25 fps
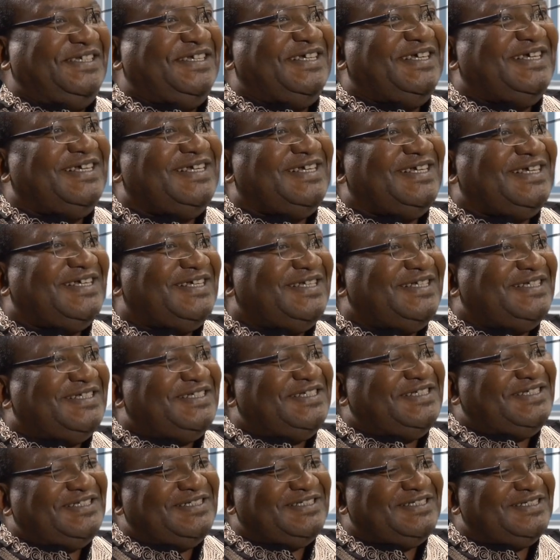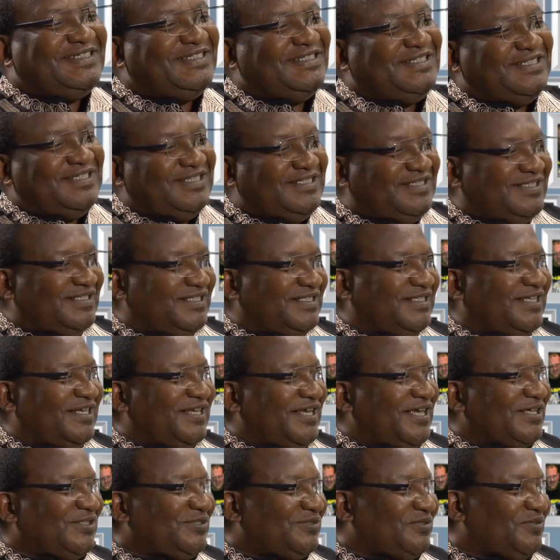And then the
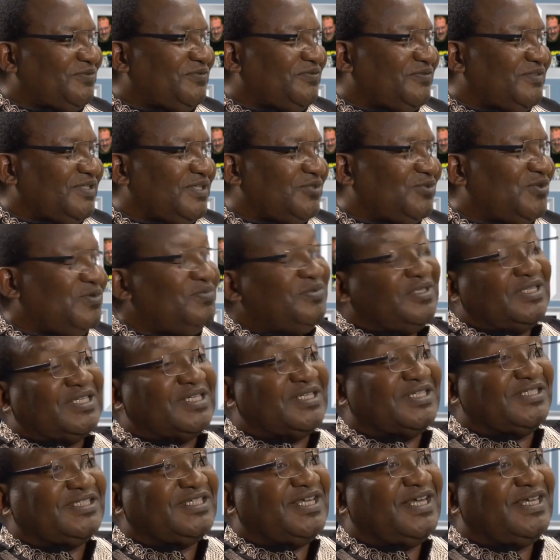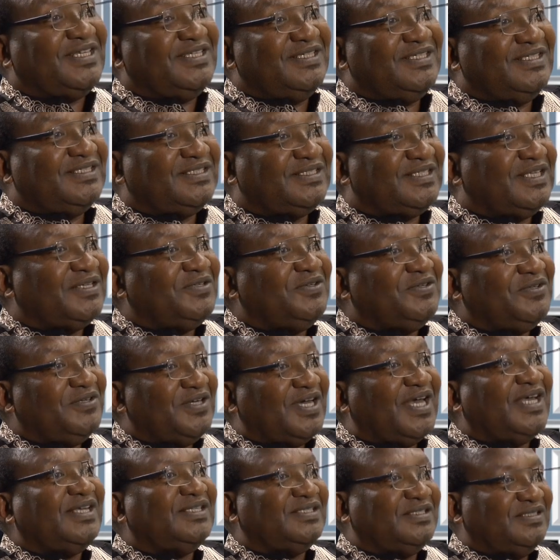likes of Comrade Hani said, no,
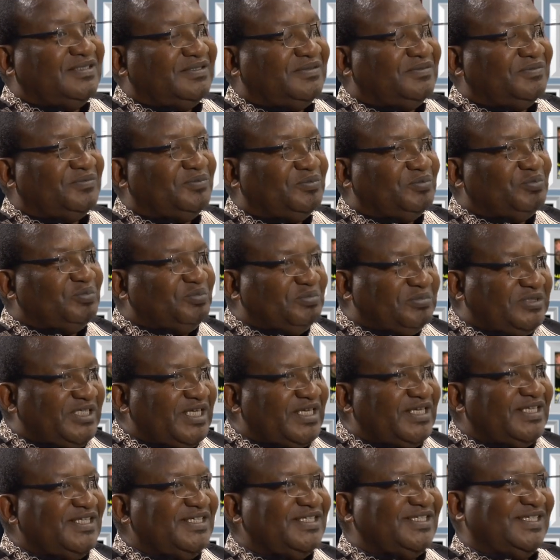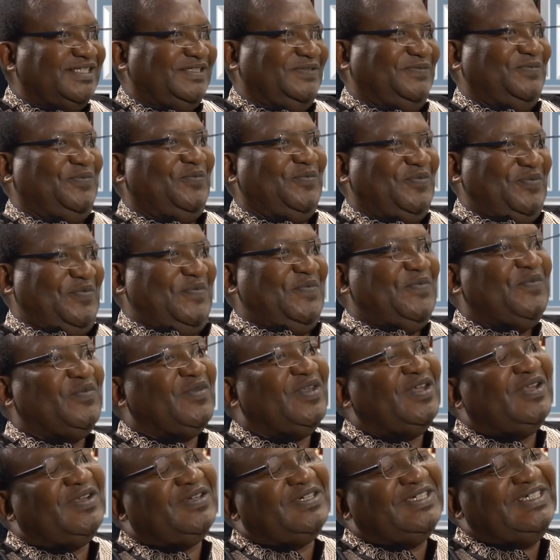guys, take it easy.
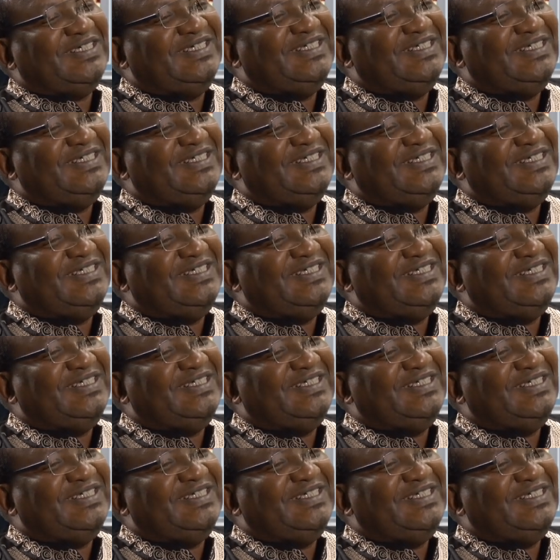You know.